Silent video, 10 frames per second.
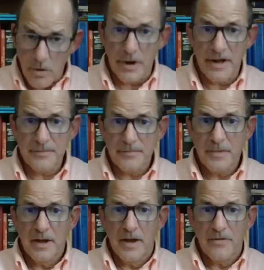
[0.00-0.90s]

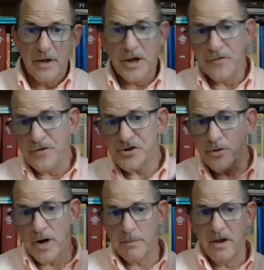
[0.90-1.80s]
Morning. Thank you
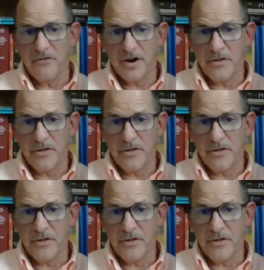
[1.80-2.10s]
for joining me